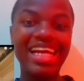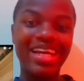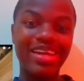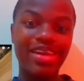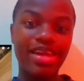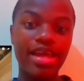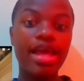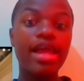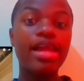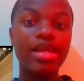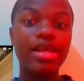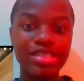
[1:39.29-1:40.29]
it.
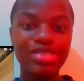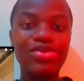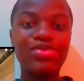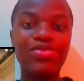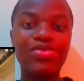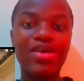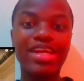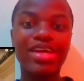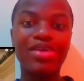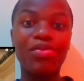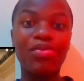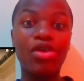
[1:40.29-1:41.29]
Let's go to find out
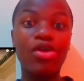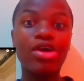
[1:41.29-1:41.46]
more.